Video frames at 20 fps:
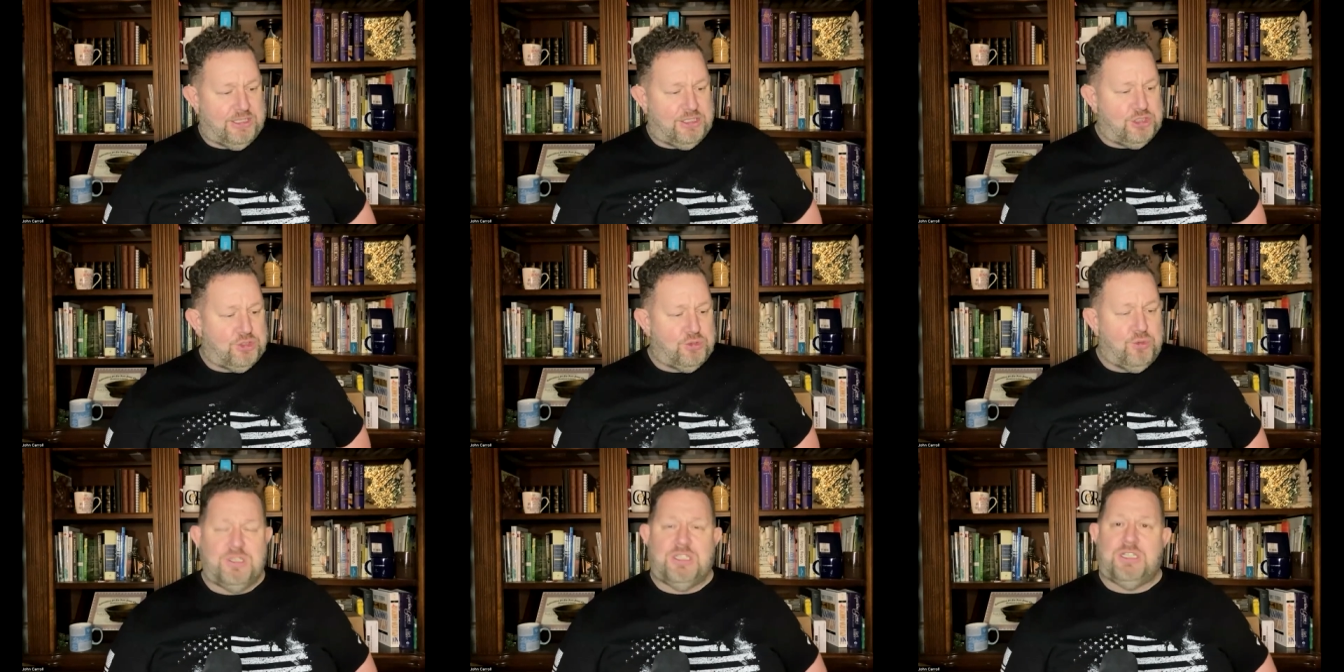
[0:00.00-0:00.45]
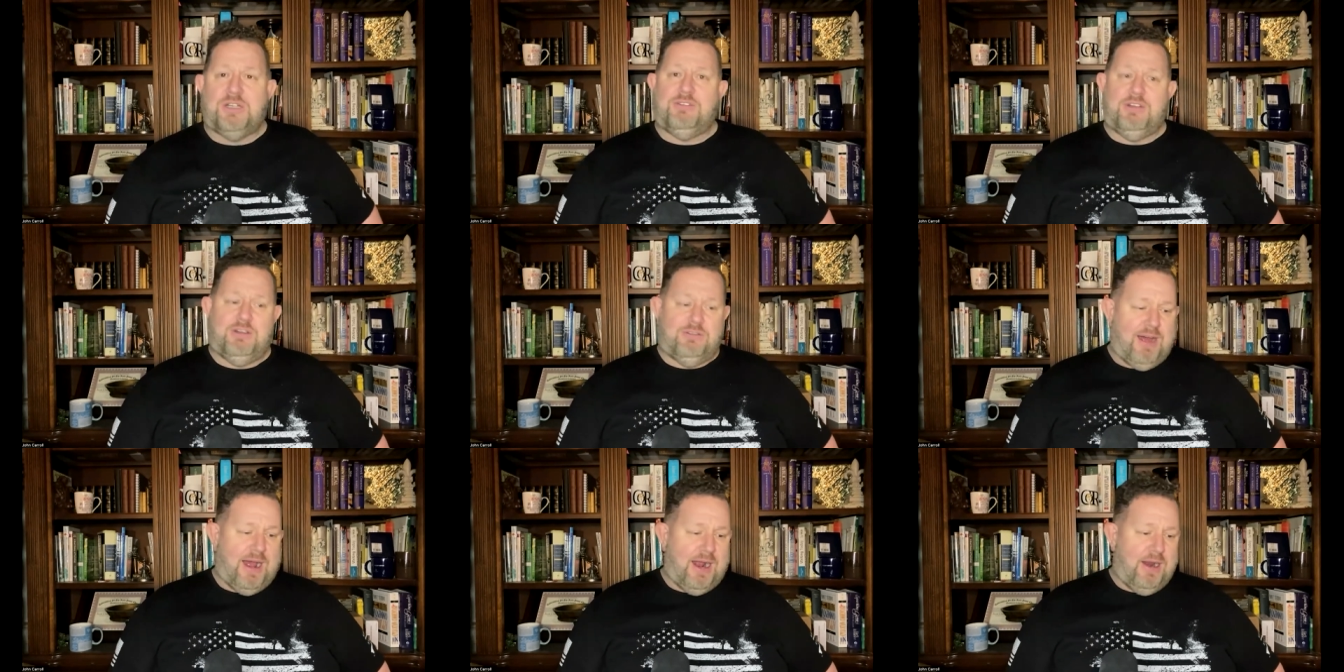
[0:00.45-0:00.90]
a source of
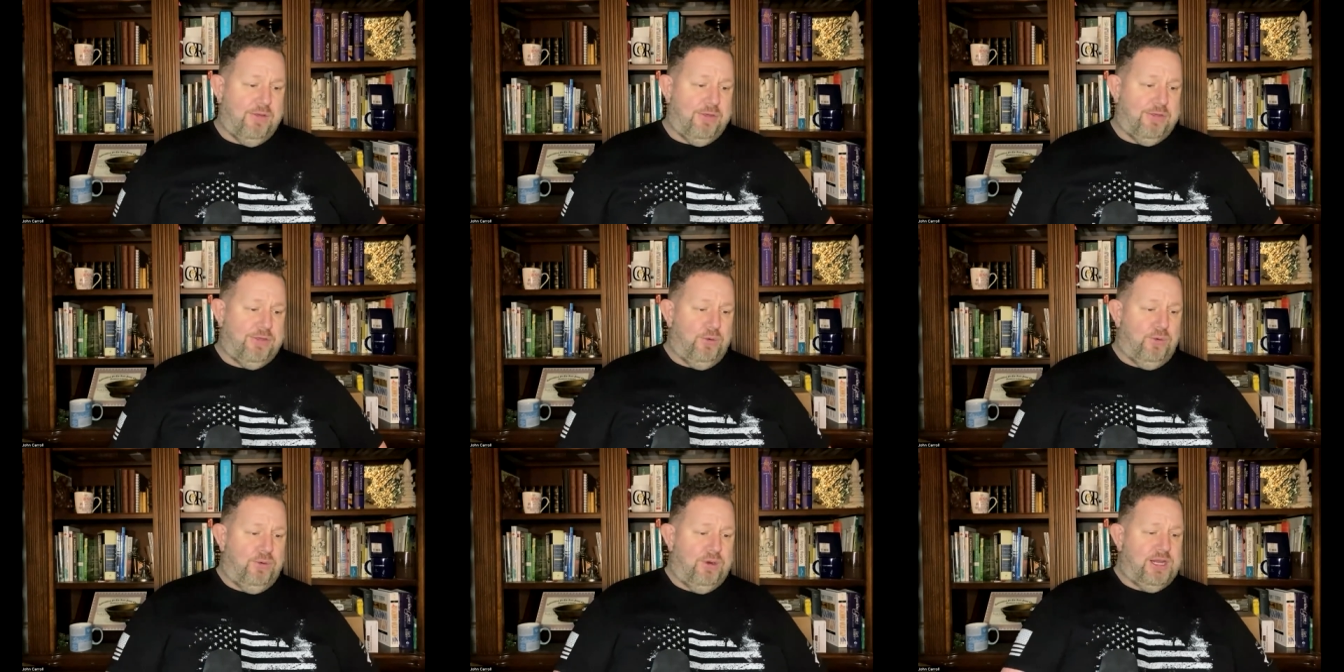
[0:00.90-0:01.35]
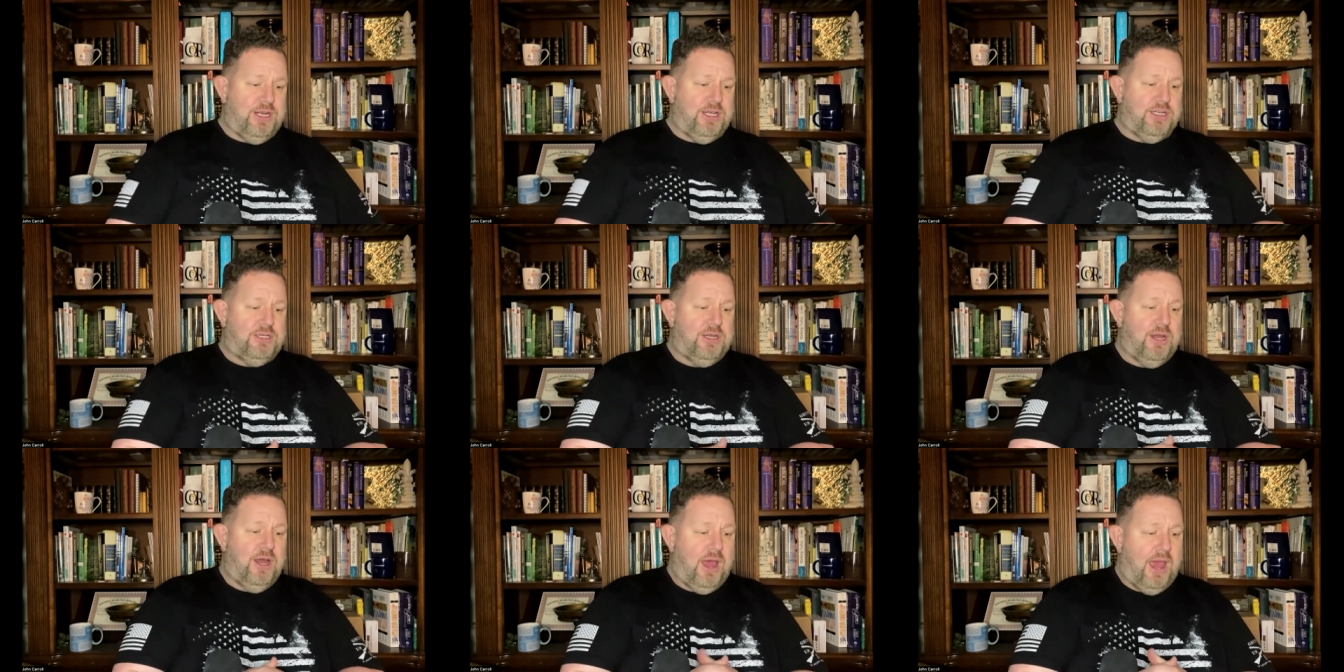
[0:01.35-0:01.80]
divine authority
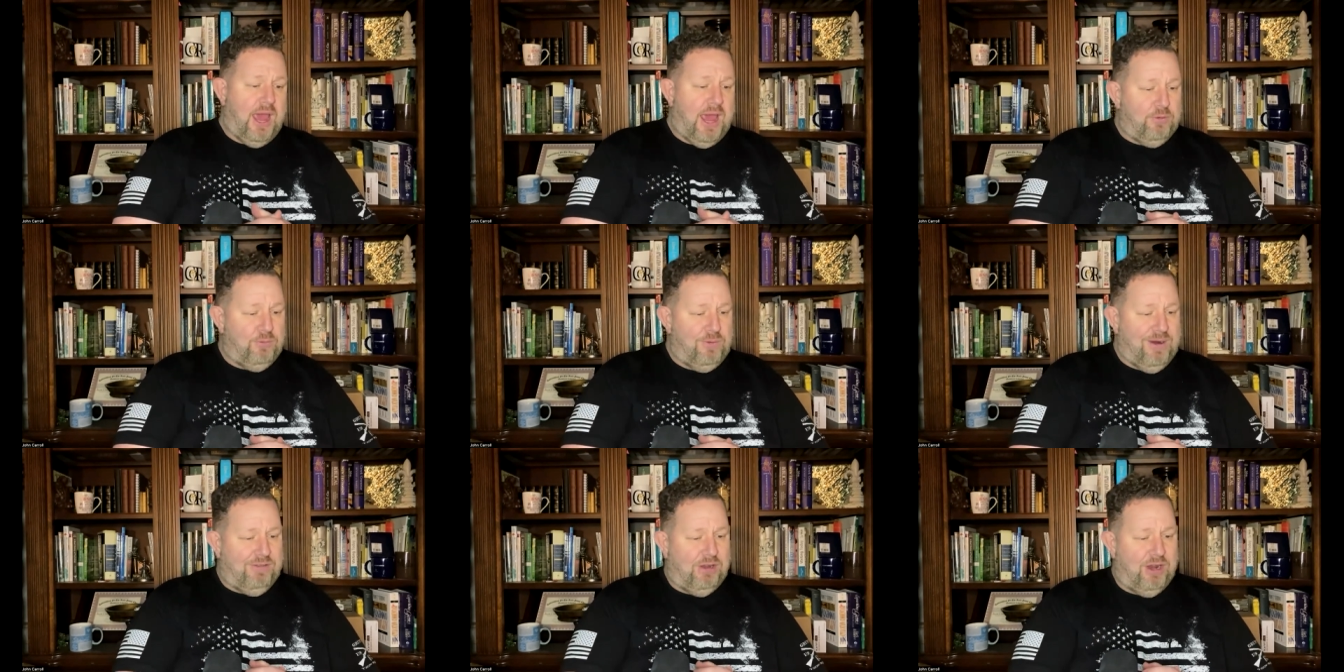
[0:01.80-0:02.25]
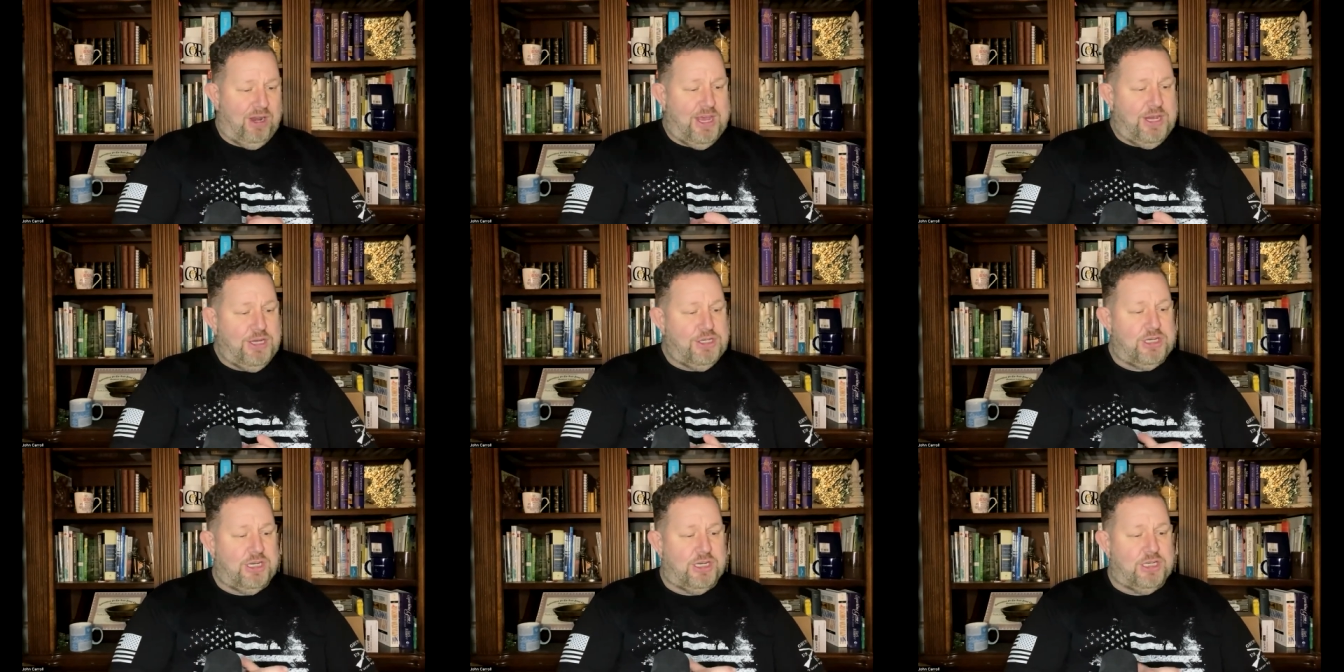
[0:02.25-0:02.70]
is and
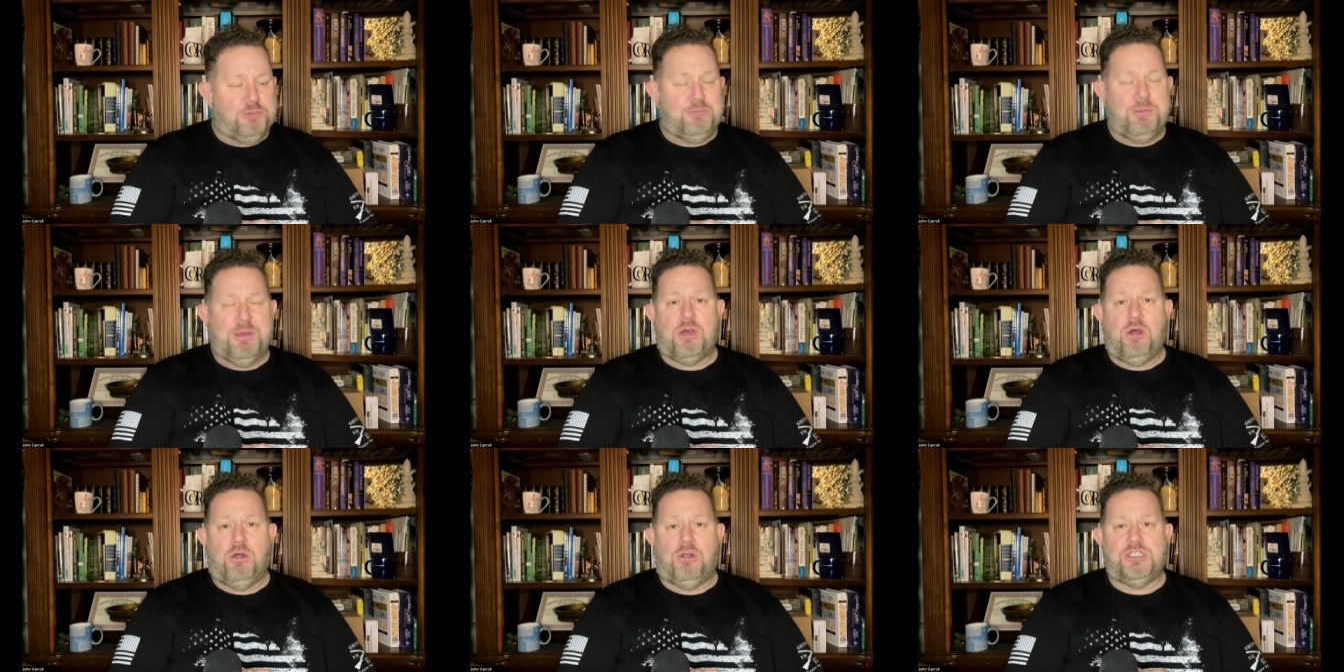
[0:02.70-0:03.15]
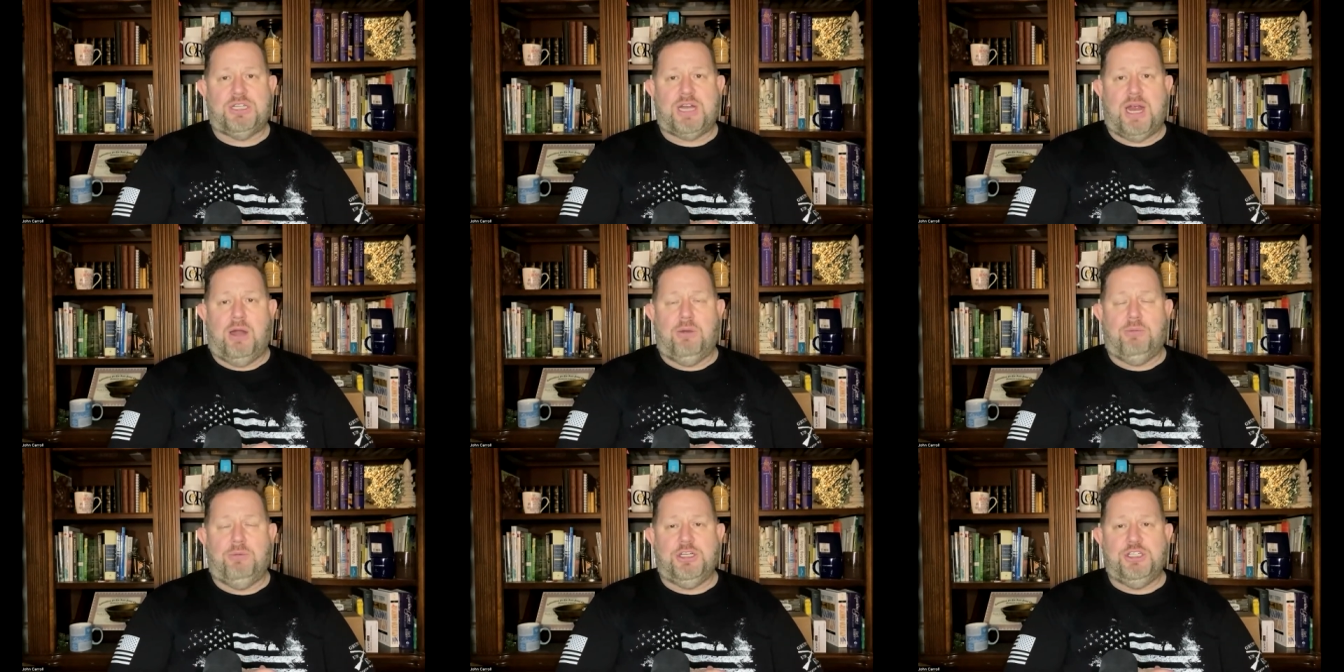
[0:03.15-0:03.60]
revelation is because
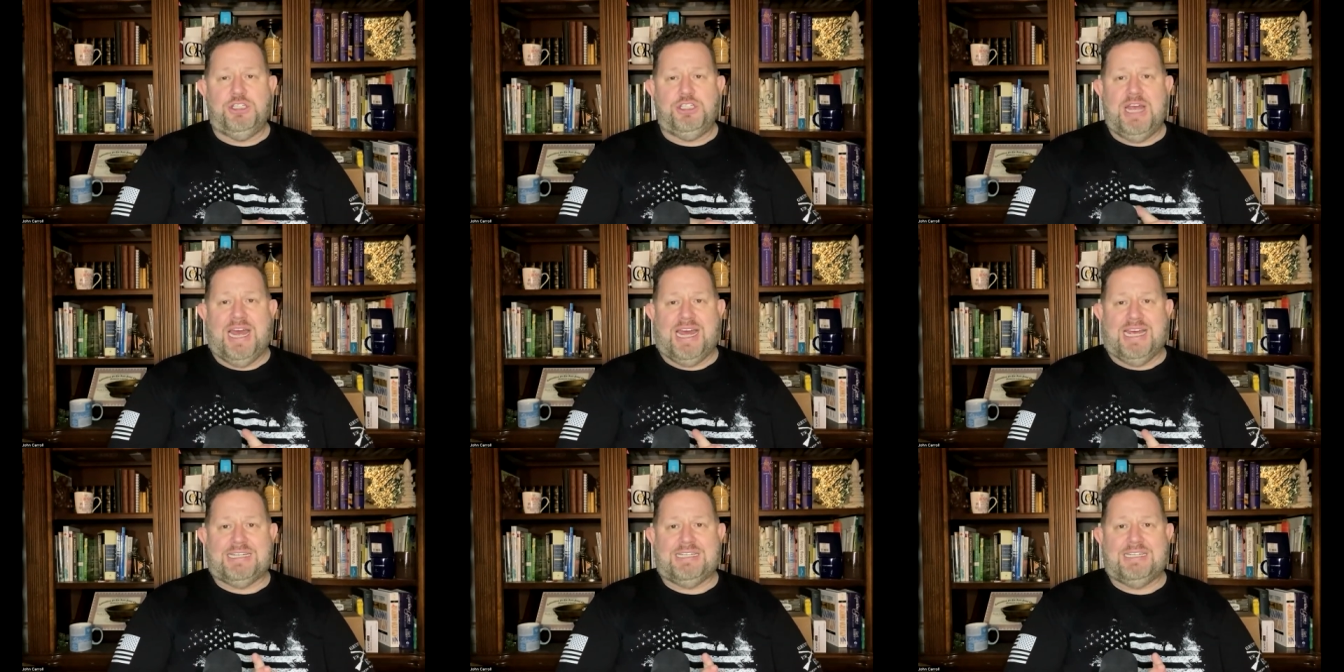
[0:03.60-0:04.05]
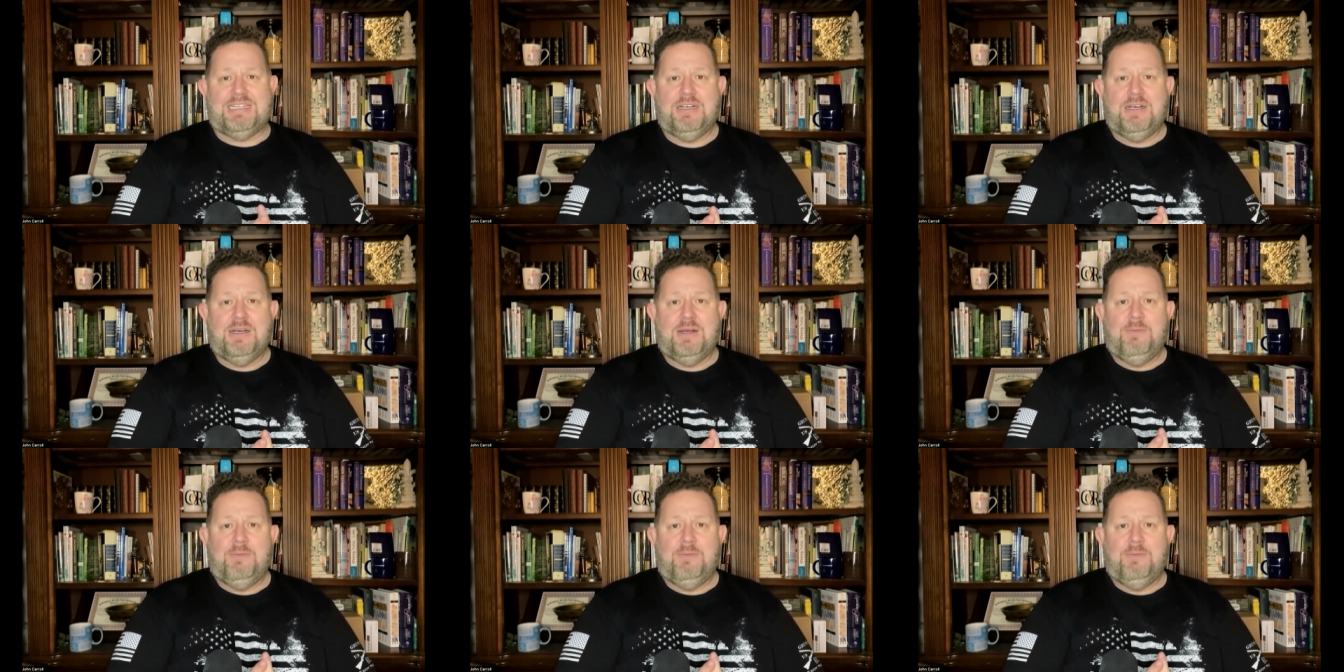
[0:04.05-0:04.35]
I reject